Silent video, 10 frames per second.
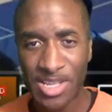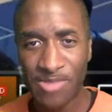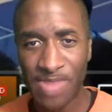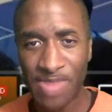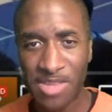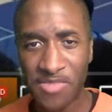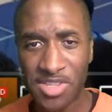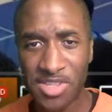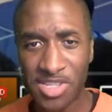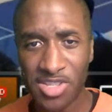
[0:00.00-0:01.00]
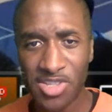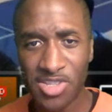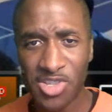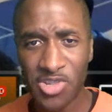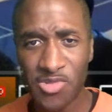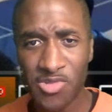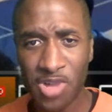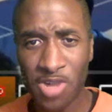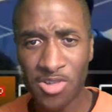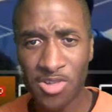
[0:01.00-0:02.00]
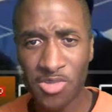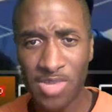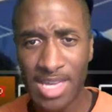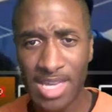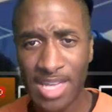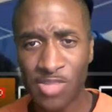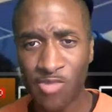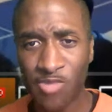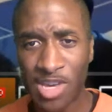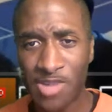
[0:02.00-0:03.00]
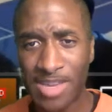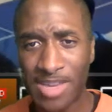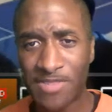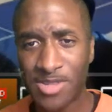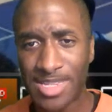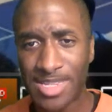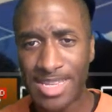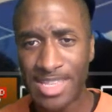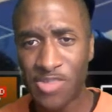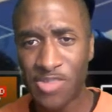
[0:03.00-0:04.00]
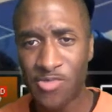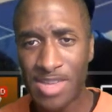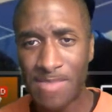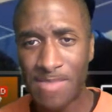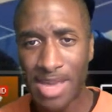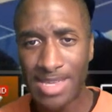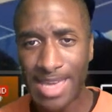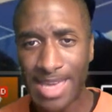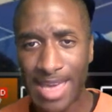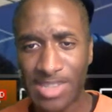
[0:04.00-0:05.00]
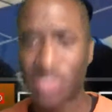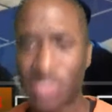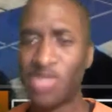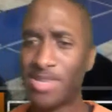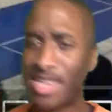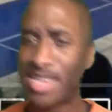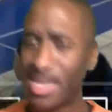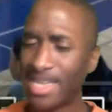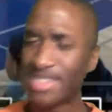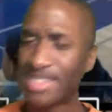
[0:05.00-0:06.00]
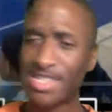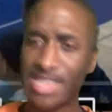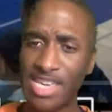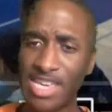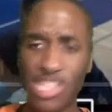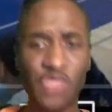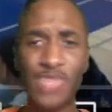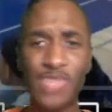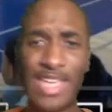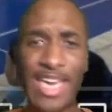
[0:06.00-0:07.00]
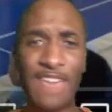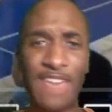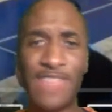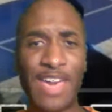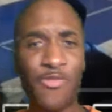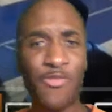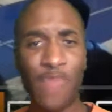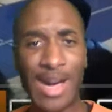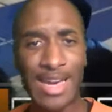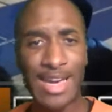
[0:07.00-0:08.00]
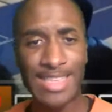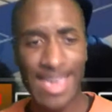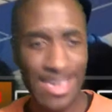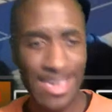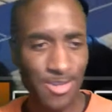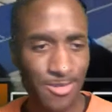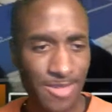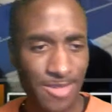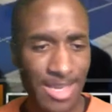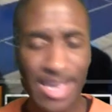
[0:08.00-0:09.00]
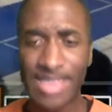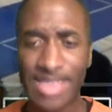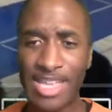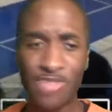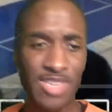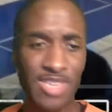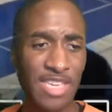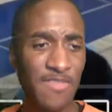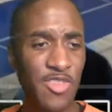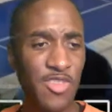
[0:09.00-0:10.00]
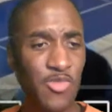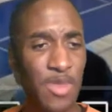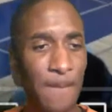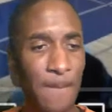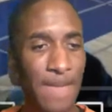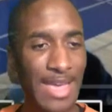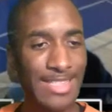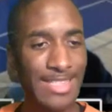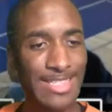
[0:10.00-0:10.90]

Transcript: whether this is a 2 or a 3, as well if there's any rebounding action. So again, as the lead, you want to have that wide angle. That will give you the best